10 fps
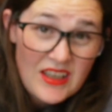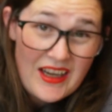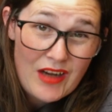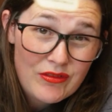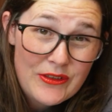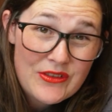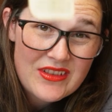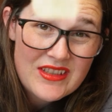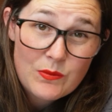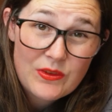I have loads of
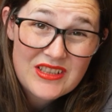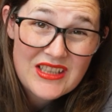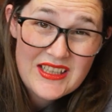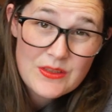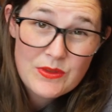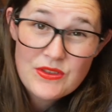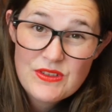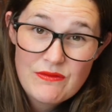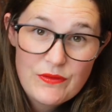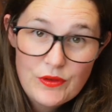these wooden tags. We use
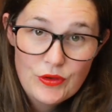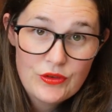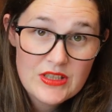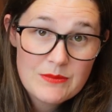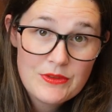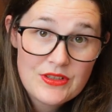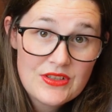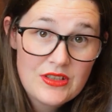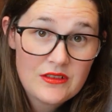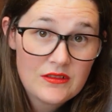them for Christmas.